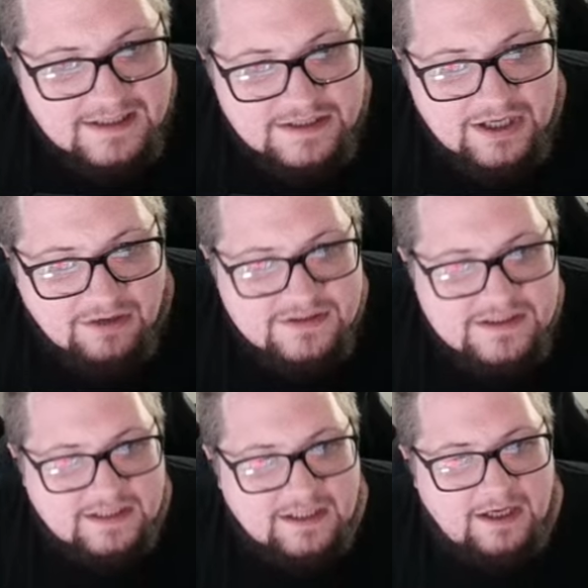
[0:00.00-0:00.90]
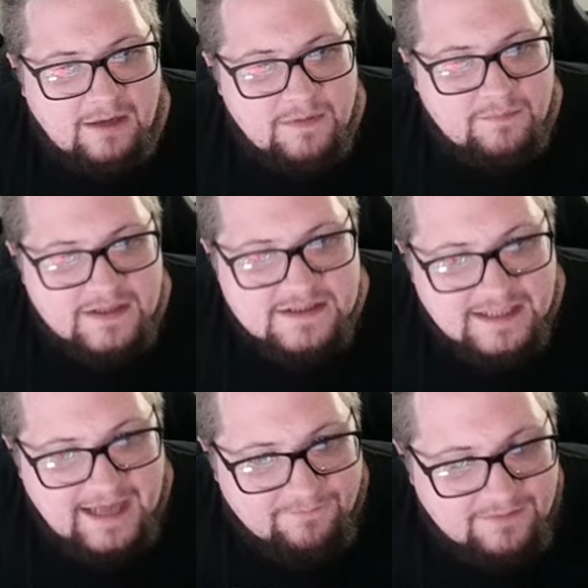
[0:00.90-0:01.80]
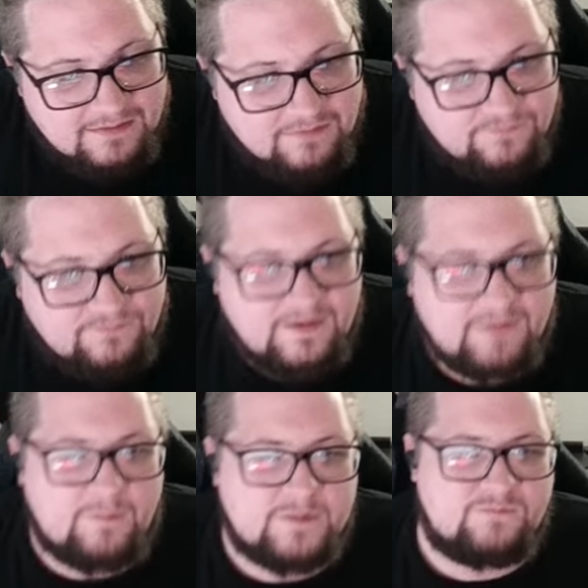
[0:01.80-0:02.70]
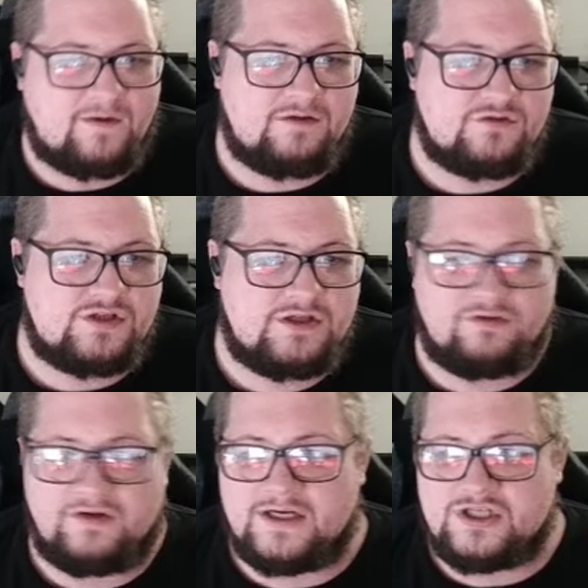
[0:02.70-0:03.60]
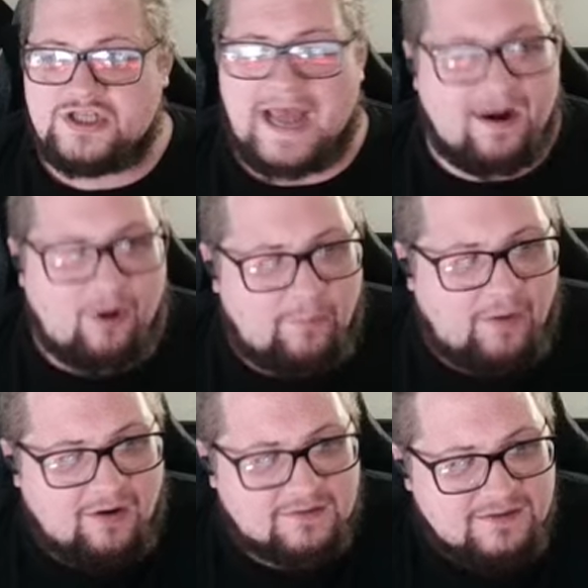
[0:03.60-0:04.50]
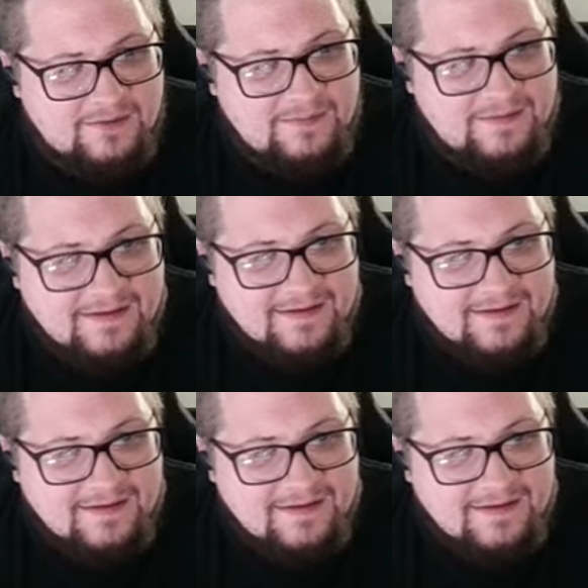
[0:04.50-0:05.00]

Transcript: Jellicent can come in, but it's going to have to either give up its final shield or eat a Shadow Ball, dude.